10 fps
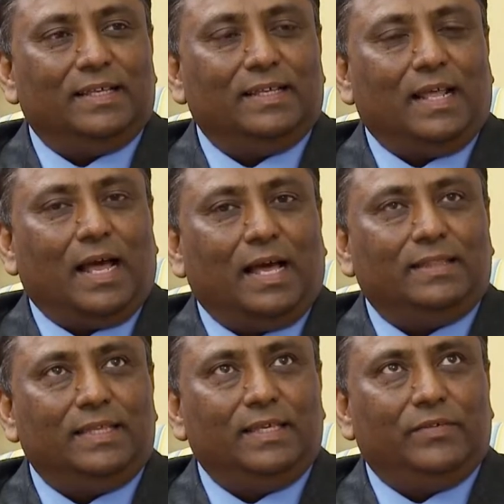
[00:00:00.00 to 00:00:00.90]
Yeah, I
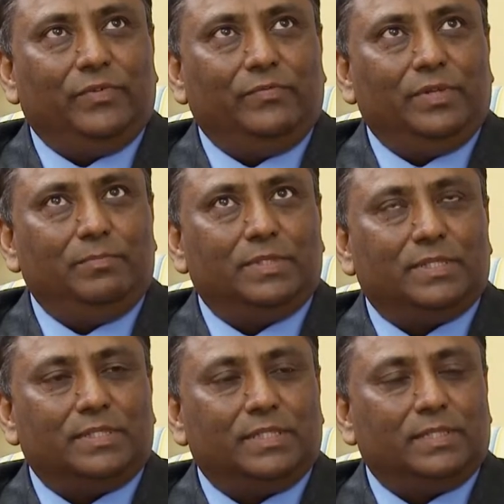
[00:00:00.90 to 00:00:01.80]
think we will be
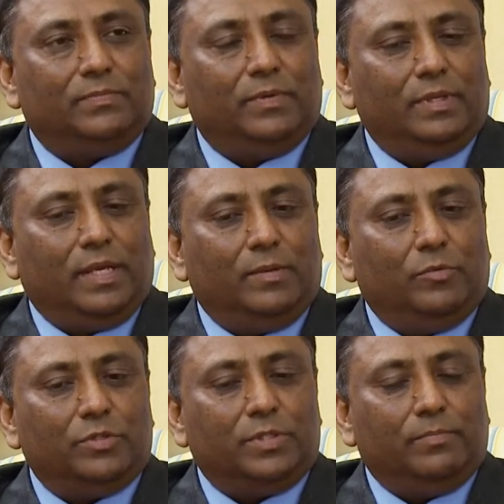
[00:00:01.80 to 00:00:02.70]
successful, and
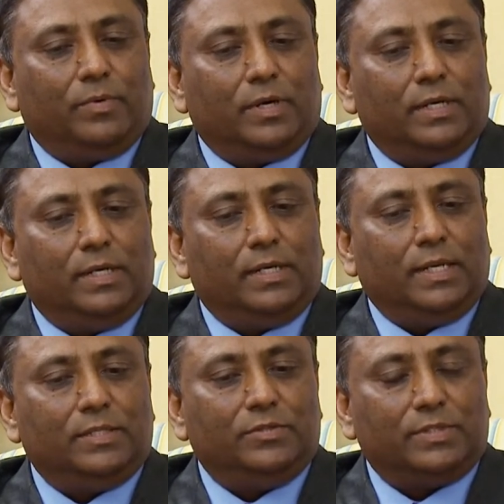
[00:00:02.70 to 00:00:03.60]
most importantly,
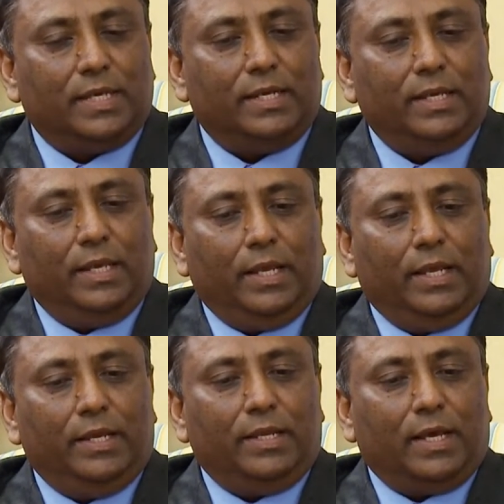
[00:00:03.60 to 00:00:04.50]
as you said,
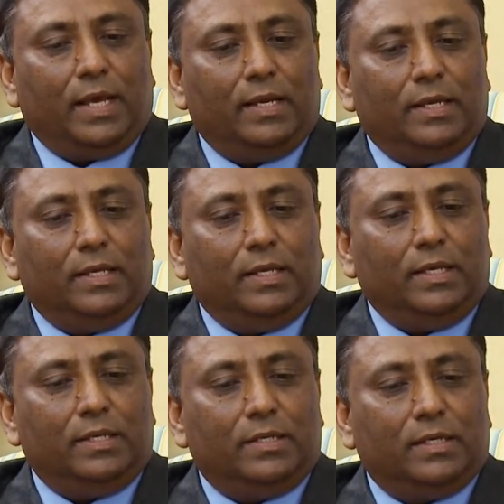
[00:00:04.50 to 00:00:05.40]
India had
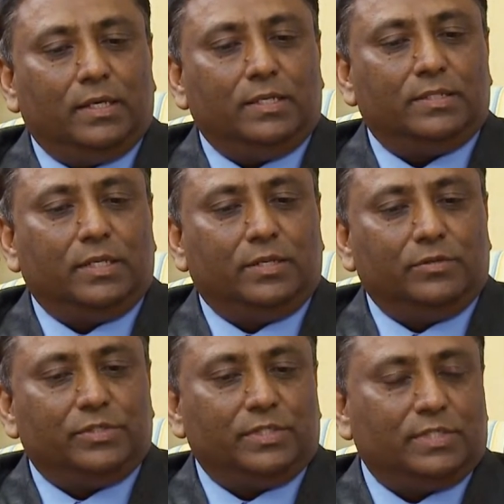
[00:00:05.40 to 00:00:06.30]
elite
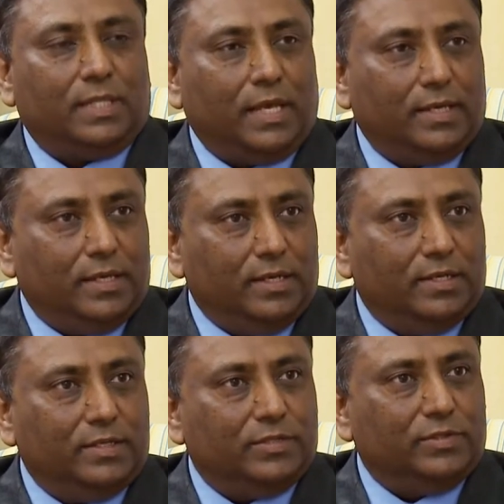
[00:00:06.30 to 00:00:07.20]
institutions like
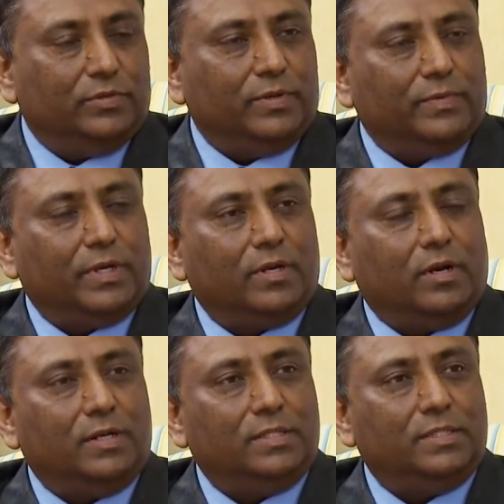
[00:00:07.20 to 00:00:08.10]
Indian Institute of
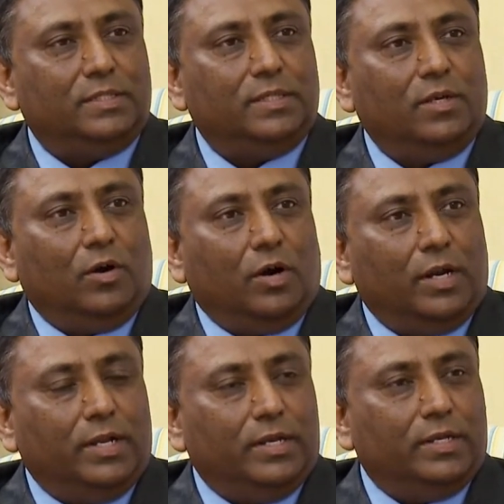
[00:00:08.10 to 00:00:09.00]
Technology or
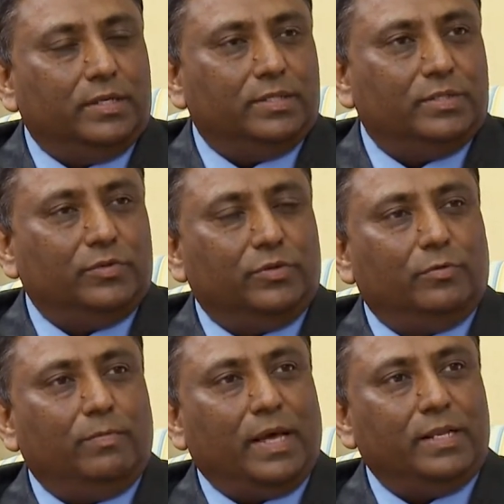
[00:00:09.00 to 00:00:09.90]
Indian Institute
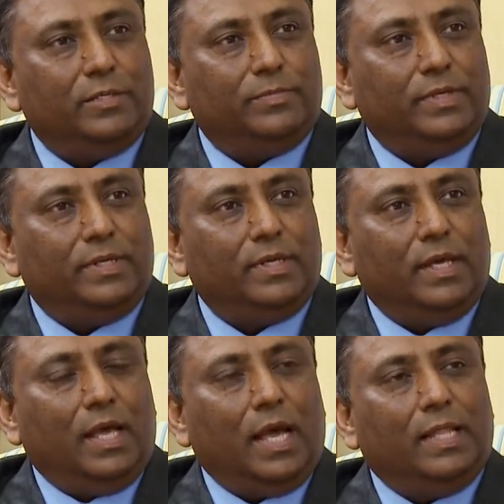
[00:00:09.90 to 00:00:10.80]
of Management,
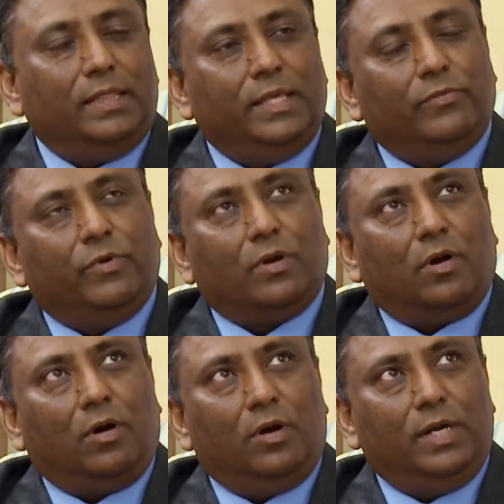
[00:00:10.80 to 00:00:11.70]
and they were
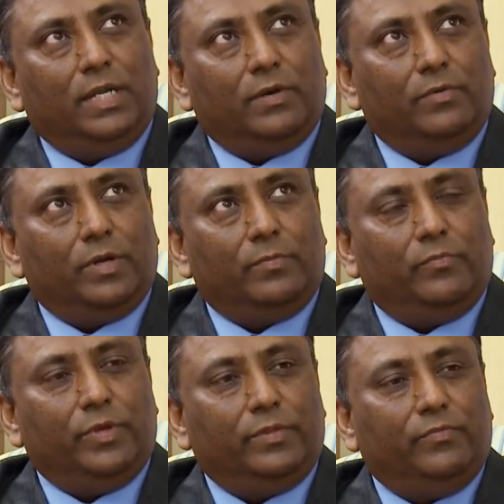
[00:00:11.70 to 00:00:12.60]
all developed
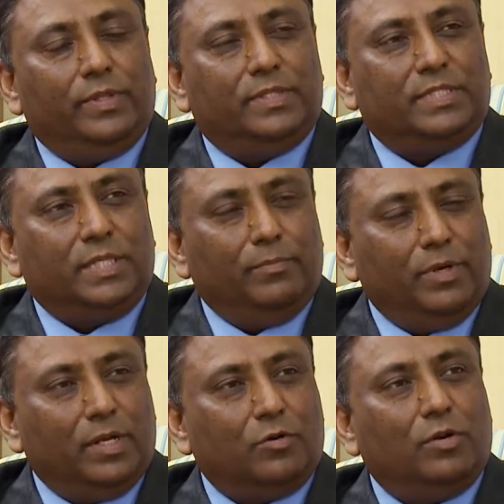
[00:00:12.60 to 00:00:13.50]
with
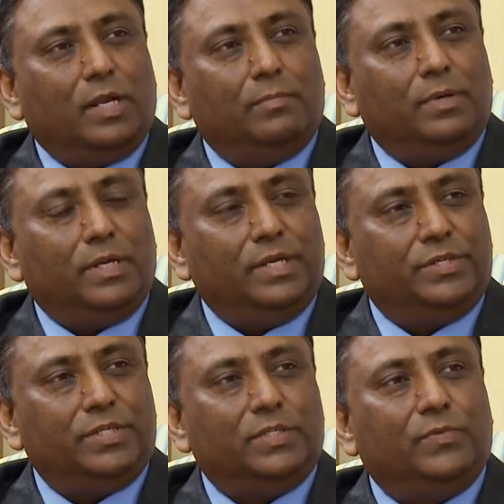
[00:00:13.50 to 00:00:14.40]
similar
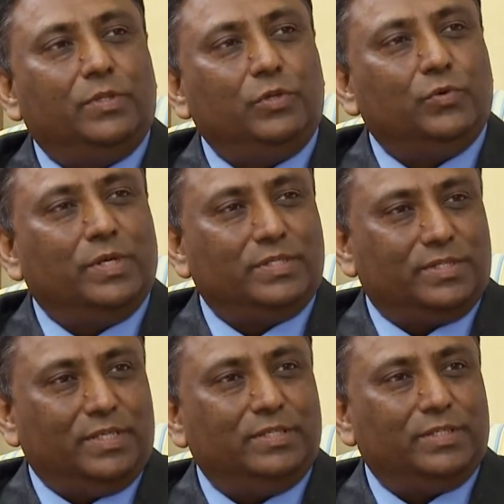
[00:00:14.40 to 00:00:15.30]
collaborations with
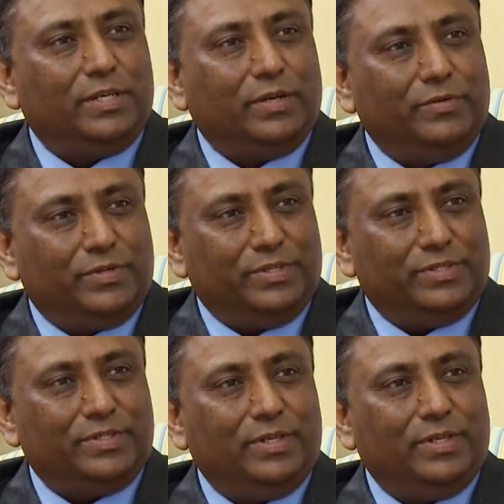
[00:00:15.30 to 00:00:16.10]
US institutions.